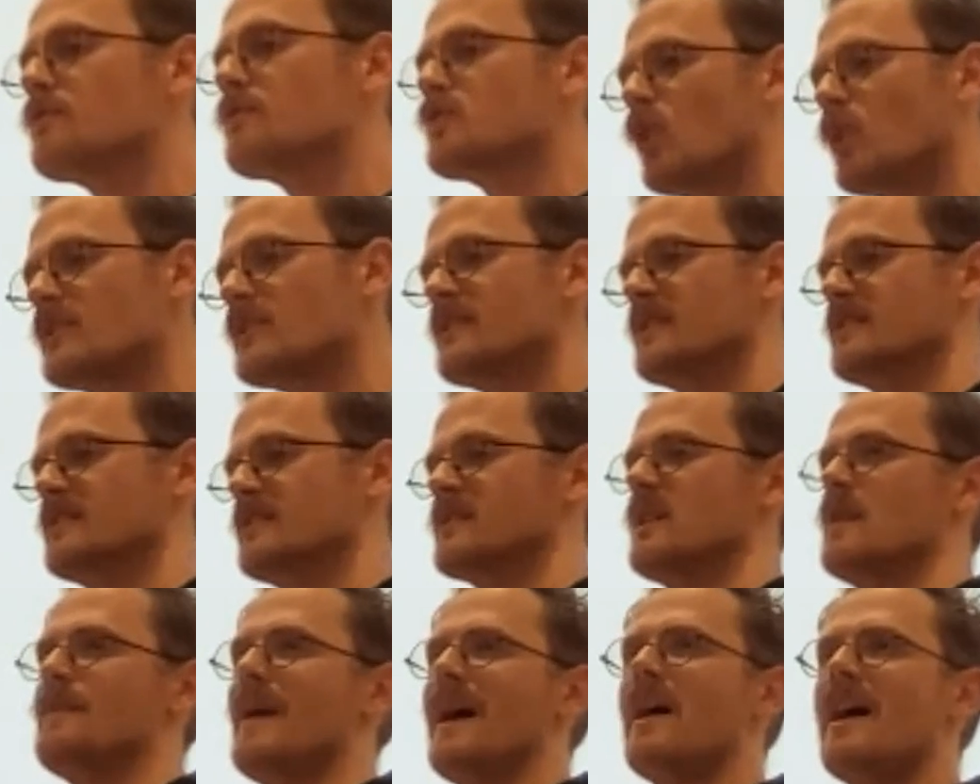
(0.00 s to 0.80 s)
of
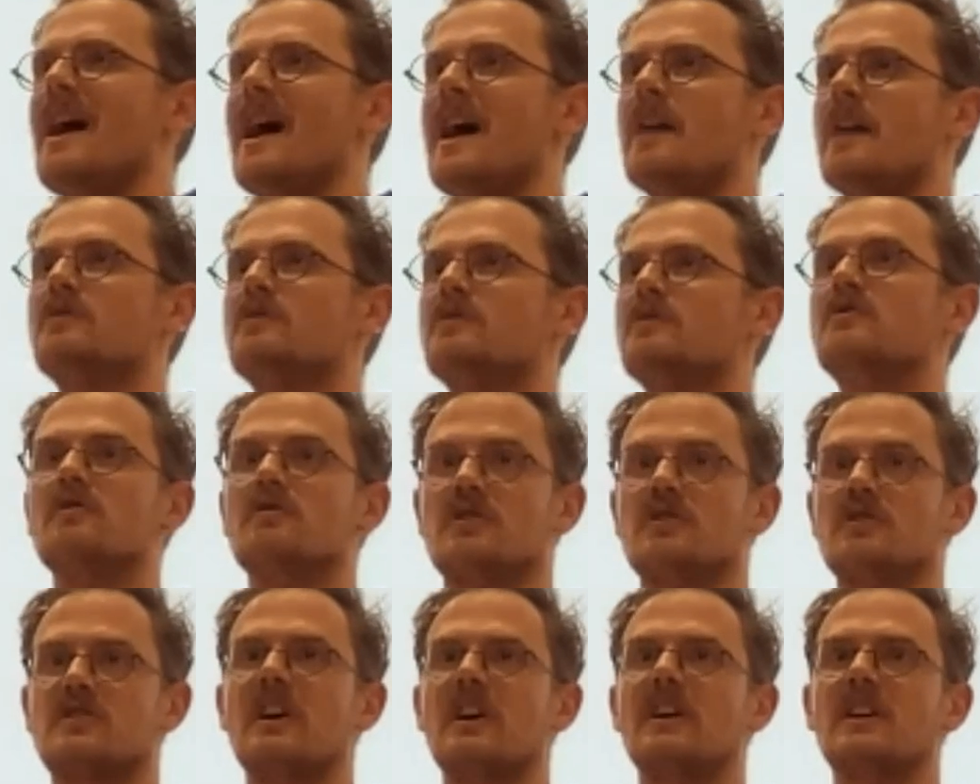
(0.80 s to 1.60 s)
choices about how to do
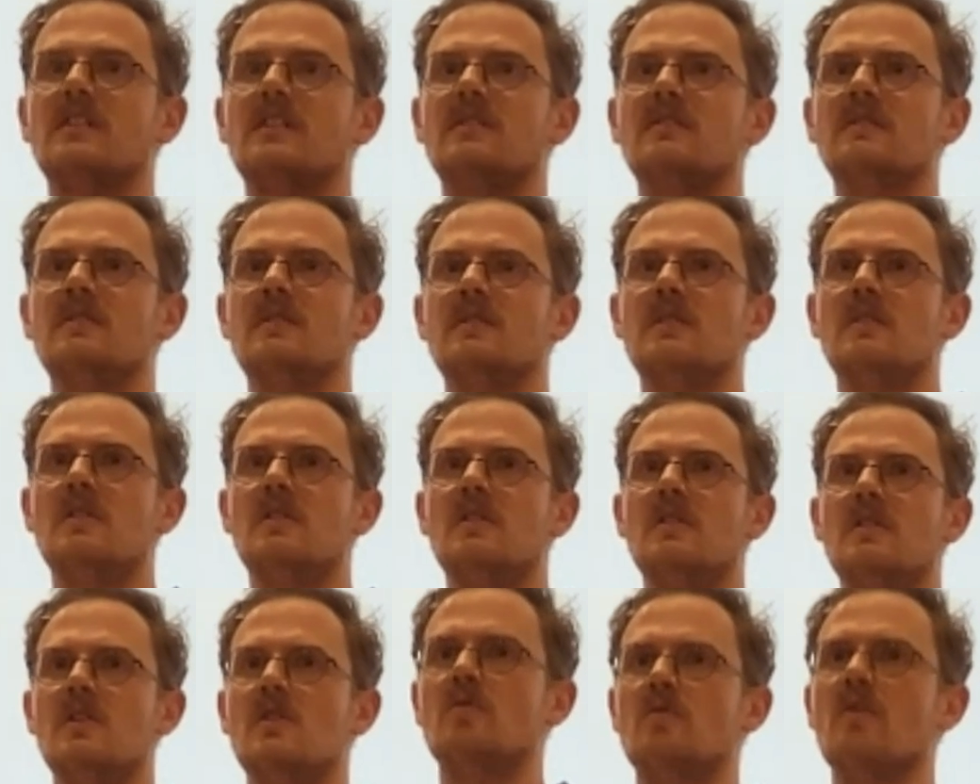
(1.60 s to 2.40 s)
their stuff,
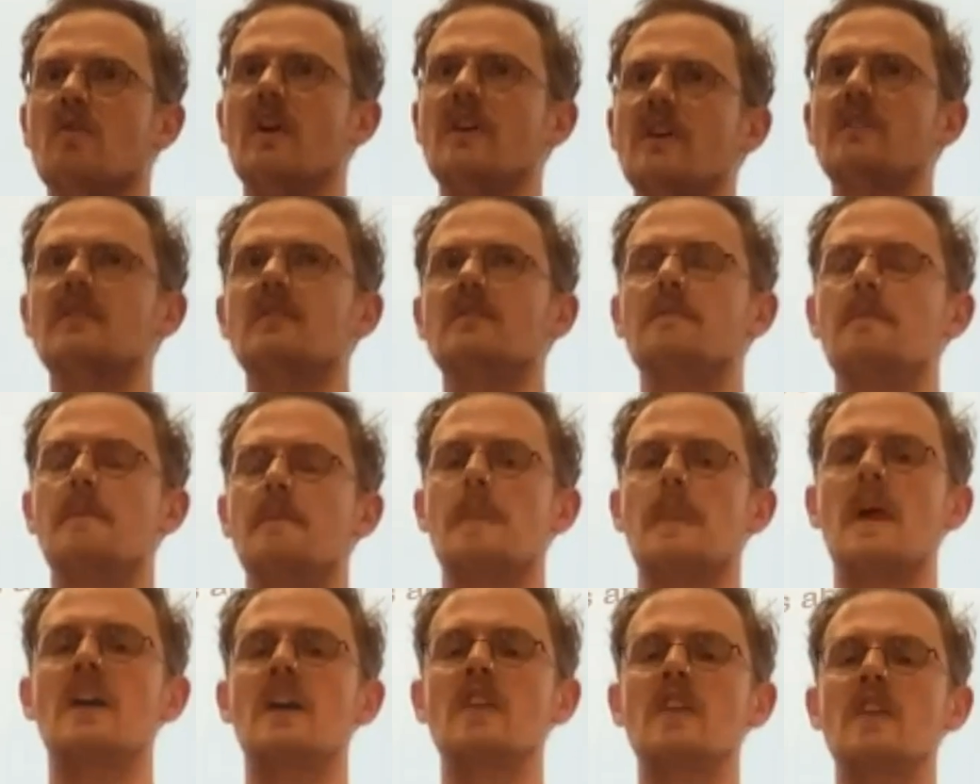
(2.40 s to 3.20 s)
right?
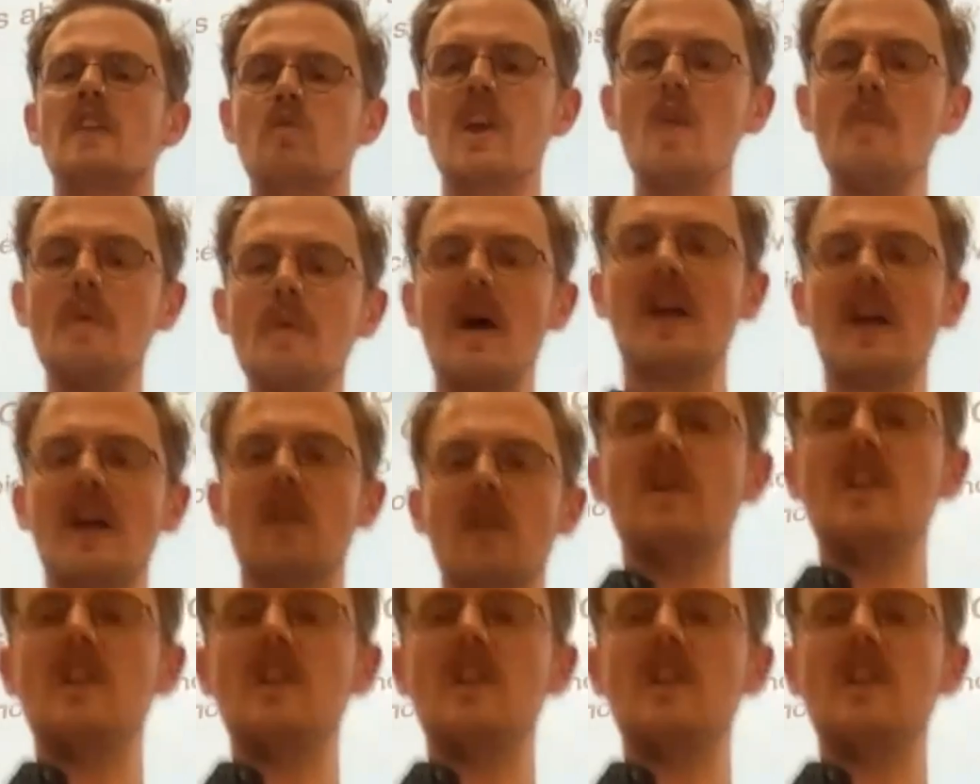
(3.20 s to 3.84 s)
And if we go back